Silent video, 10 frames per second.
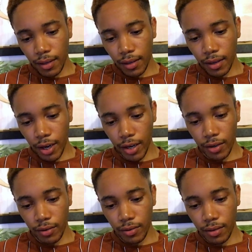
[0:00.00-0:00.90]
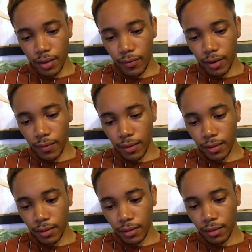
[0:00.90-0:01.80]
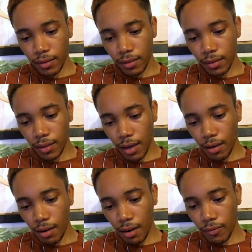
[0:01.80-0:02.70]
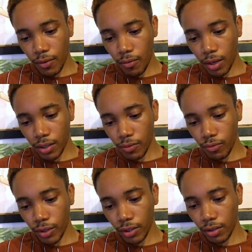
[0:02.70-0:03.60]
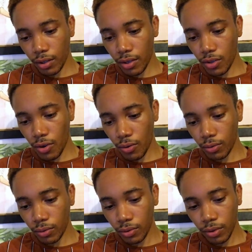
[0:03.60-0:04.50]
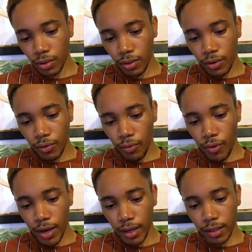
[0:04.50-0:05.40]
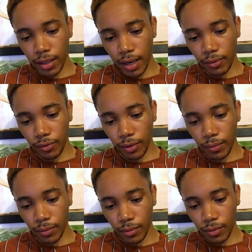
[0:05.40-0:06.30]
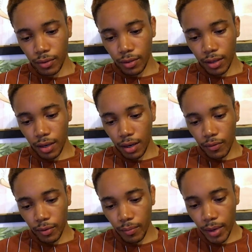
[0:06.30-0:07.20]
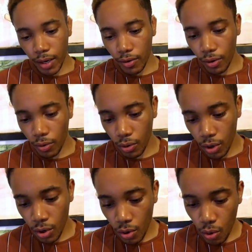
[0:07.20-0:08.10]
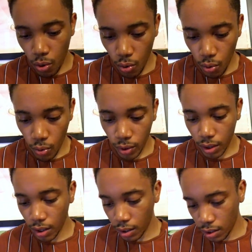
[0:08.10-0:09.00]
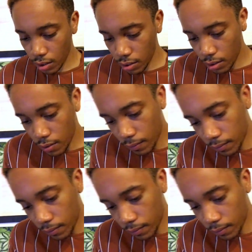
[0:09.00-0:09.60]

"Kay," said Father, "tell Arthur what is written on the stone. Read it aloud for him, so that Arthur may know who he is."